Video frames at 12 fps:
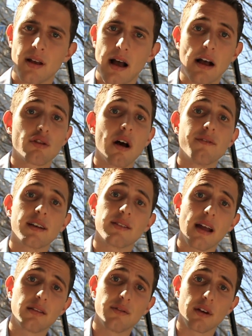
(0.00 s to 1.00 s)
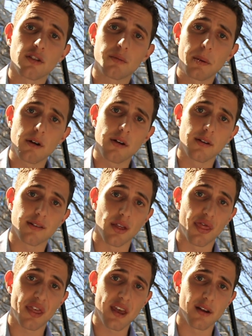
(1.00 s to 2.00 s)
I also have extensive experience in
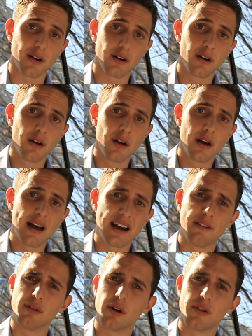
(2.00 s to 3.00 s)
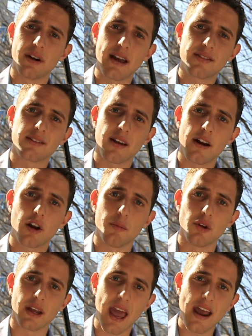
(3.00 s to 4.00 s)
theater, and I've learned the necessary
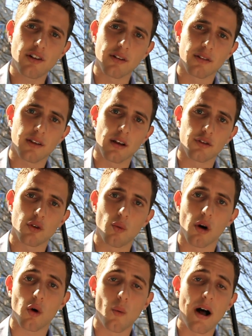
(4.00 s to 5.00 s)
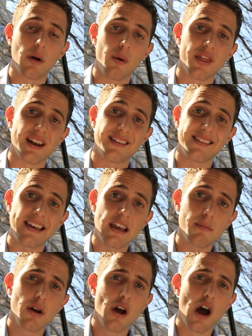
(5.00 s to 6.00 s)
communication skills to work well within a
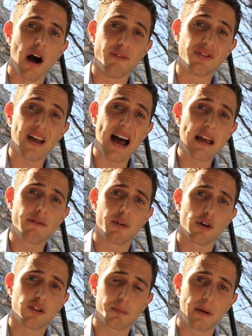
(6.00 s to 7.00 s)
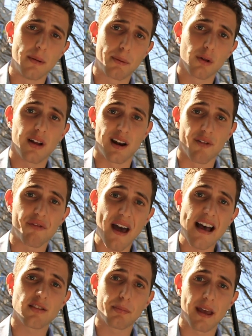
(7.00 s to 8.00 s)
team of diverse people in a
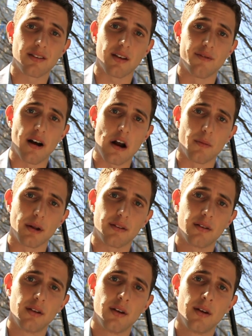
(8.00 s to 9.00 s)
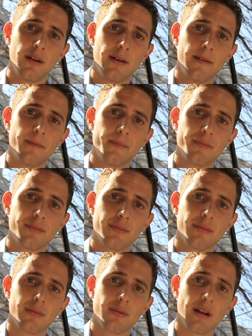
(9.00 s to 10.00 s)
fast-paced environment.
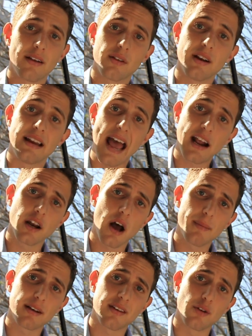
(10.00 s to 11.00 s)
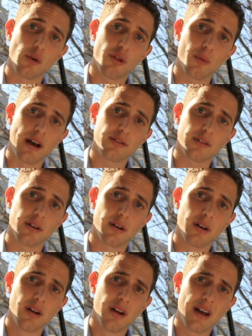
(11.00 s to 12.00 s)
I studied economics at Northwestern
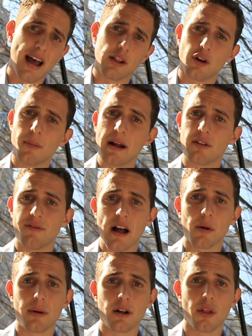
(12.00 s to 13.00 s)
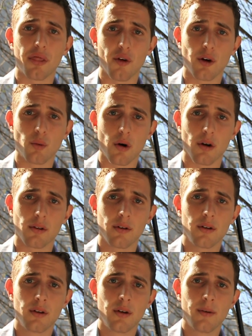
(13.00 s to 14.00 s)
and learned about development in the third world.
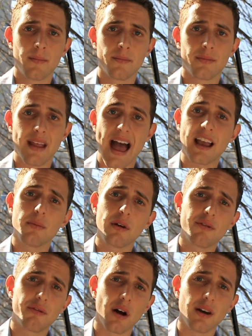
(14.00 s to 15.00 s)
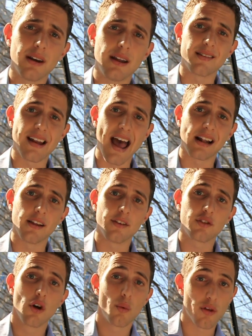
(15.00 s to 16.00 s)
Acumen Fund an
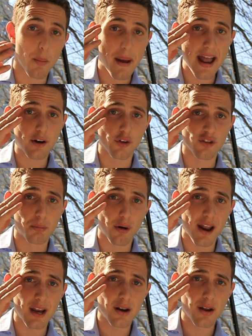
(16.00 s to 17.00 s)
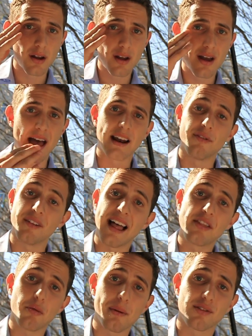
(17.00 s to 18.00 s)
analyst with a banker's brain and a
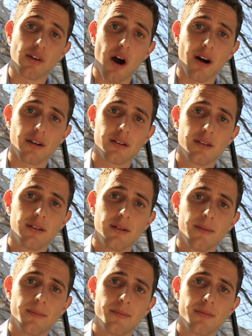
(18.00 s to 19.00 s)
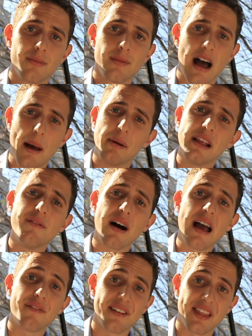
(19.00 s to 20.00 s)
philanthropist's heart. I believe
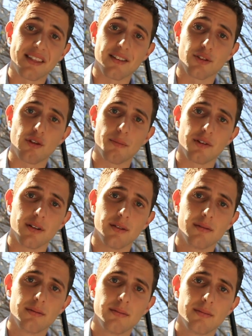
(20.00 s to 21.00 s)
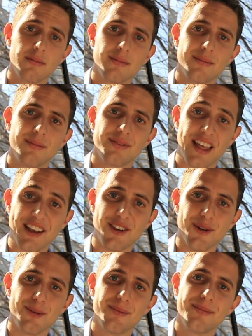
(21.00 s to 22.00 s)
I fit that description. Thank
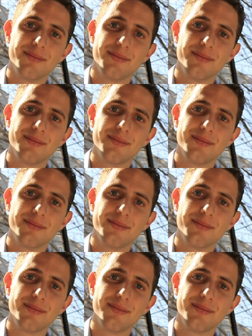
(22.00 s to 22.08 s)
you.